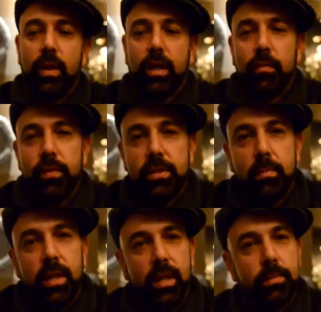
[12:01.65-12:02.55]
wanna come
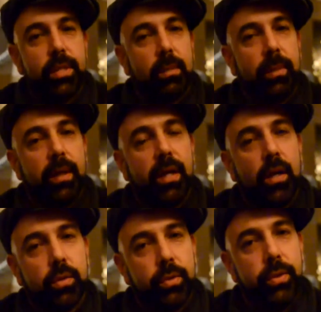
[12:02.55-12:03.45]
visit me, come check me out at
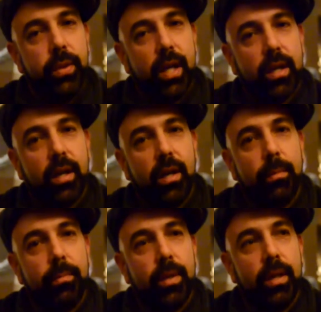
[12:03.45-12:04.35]

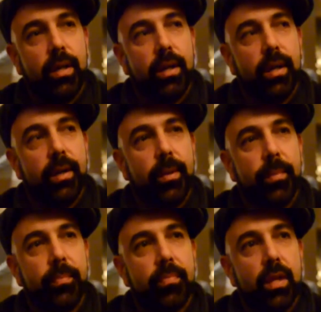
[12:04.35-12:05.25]

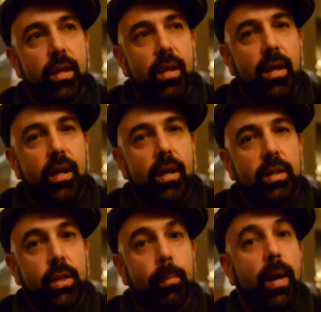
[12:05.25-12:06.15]
UncleNew.com.
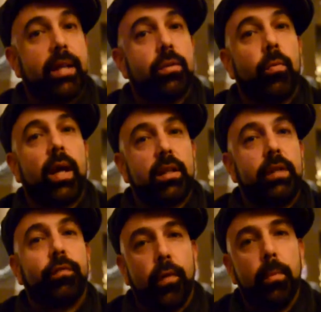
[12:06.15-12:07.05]
You can buy
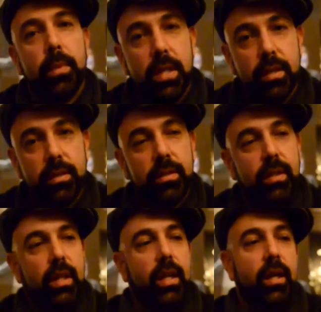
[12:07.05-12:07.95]
directly from me
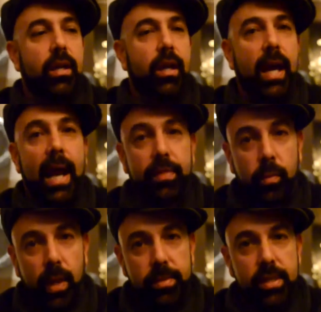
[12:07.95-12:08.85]
at
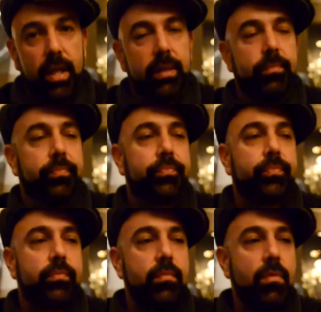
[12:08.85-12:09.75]
the website,
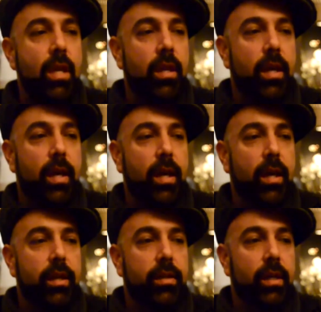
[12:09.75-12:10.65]

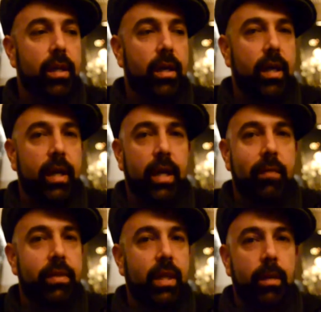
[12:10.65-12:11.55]
and I got
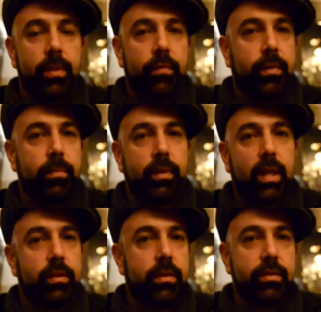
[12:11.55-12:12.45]
everything up there from
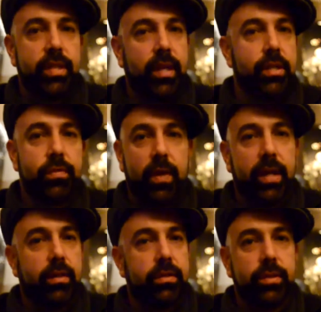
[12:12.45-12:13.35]
colored 10-inch
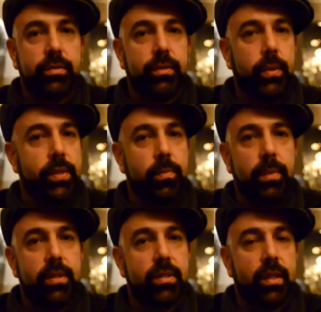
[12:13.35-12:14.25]
vinyl to
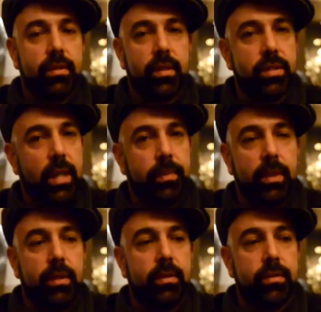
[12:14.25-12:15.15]
USB sticks in the shape of
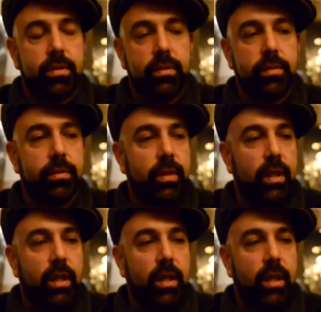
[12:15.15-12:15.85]
needles to